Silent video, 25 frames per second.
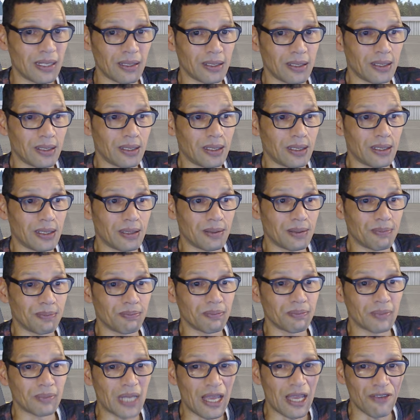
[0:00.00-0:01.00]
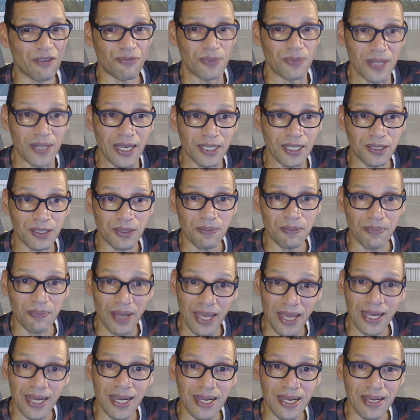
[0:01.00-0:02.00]
um, FPS
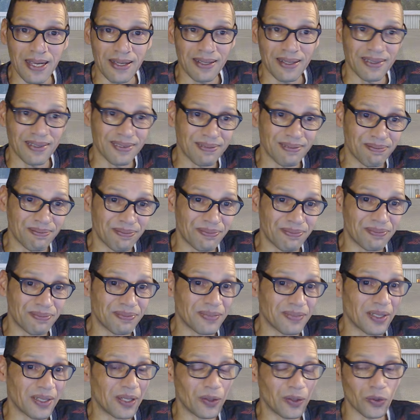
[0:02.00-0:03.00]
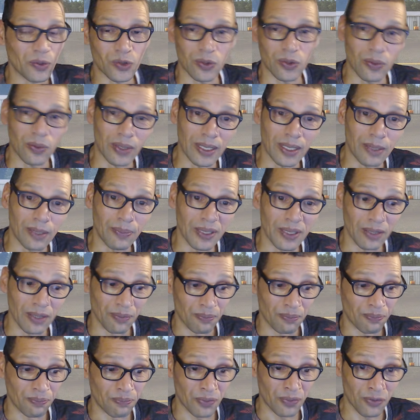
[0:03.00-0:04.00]
back and also a little bit of
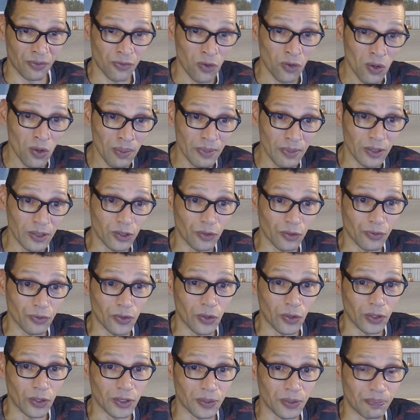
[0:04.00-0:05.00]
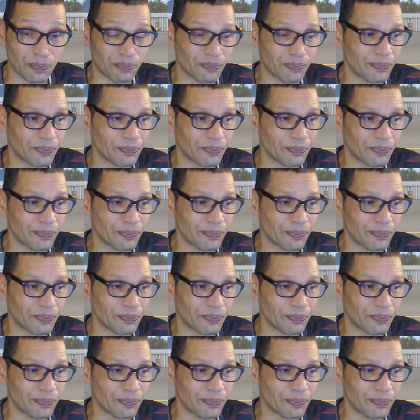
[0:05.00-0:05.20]
performance, of course.